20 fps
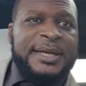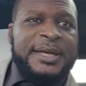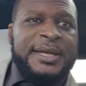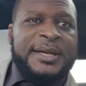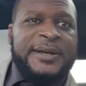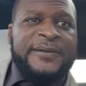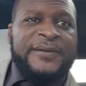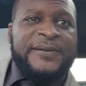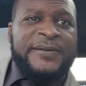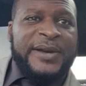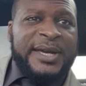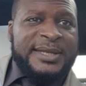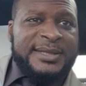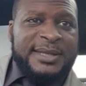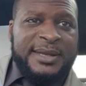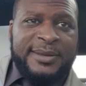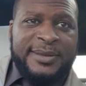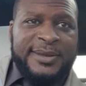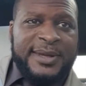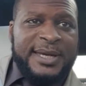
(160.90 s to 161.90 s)

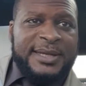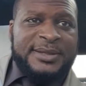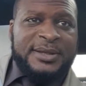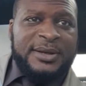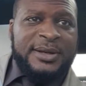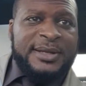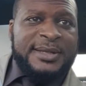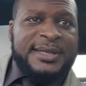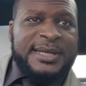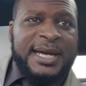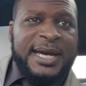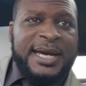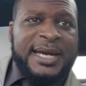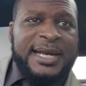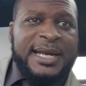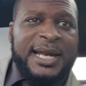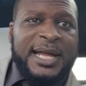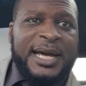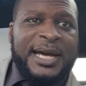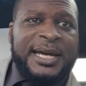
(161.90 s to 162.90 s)
fixing things on the
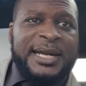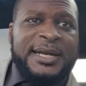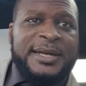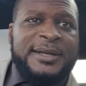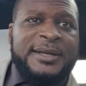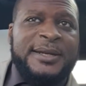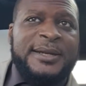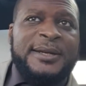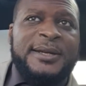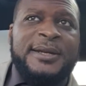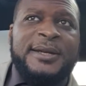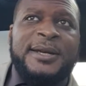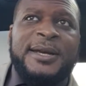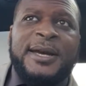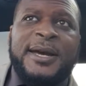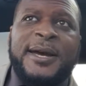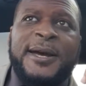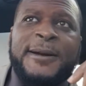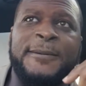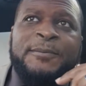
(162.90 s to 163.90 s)
sideline.
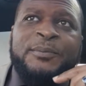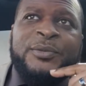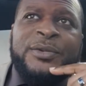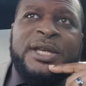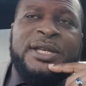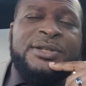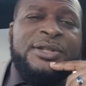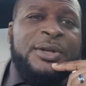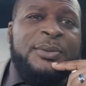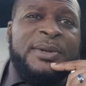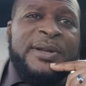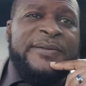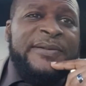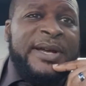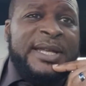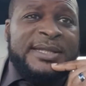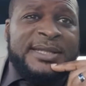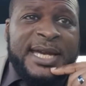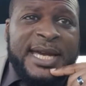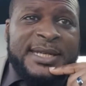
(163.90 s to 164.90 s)
He's doing a
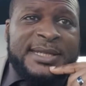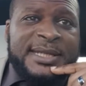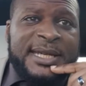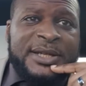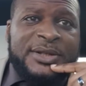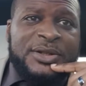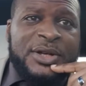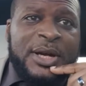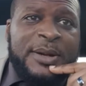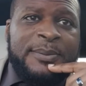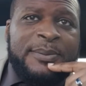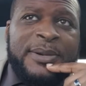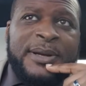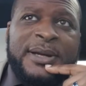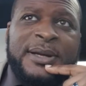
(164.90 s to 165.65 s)
fantastic job.